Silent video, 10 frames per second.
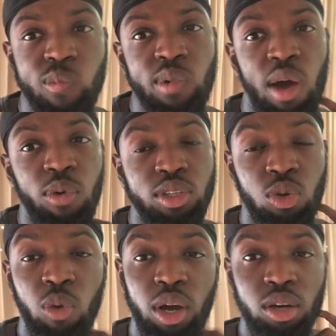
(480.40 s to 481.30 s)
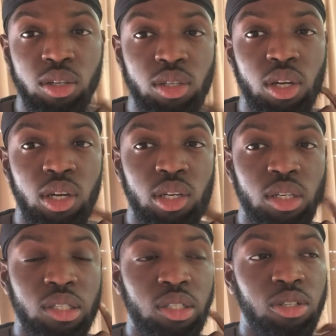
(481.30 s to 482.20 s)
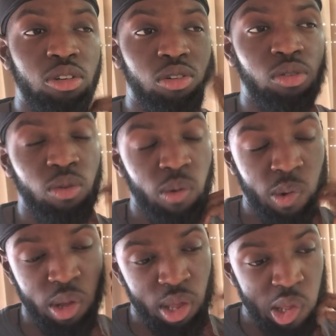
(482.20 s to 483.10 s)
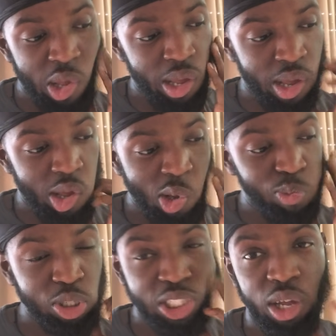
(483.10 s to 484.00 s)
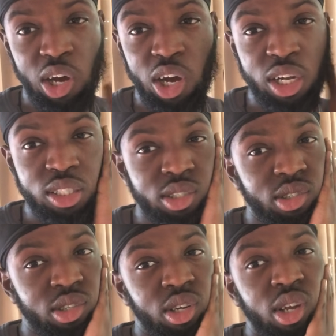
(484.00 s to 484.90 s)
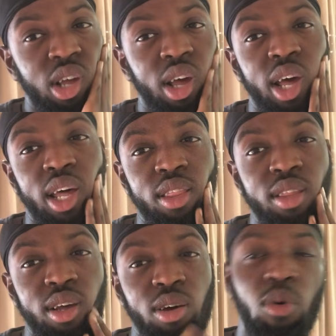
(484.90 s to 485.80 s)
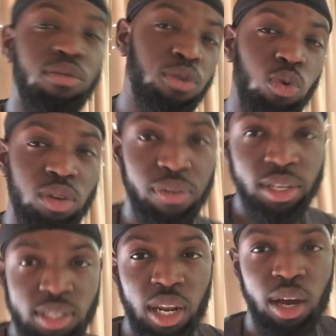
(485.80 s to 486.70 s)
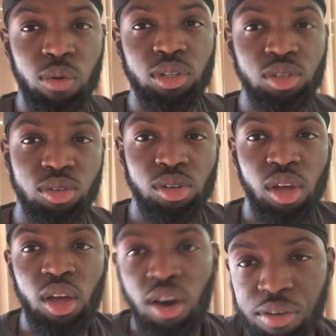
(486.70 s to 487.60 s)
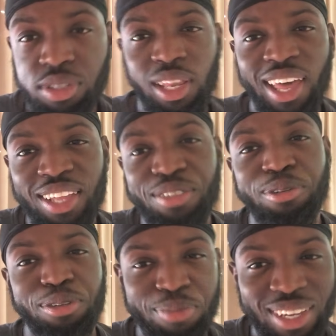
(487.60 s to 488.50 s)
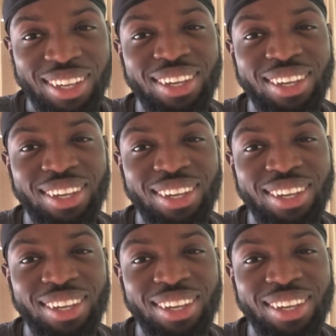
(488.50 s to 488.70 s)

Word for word: I wanted to work on. So pushed out hard and uh, went through all the phases like I wanted to do. Obviously, the end was a bit.